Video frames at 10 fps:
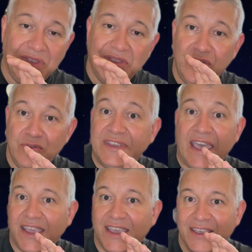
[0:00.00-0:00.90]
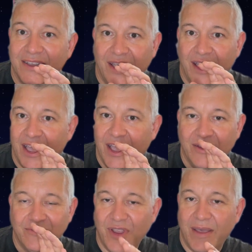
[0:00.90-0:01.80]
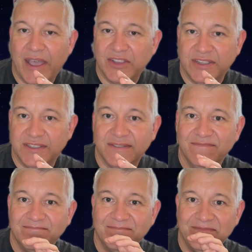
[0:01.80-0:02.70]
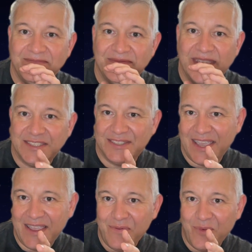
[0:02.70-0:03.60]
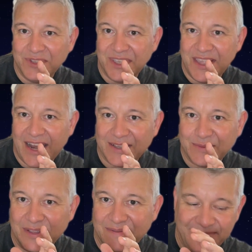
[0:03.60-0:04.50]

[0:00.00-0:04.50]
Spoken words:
new tech reimagined. Let's see what's in the next one.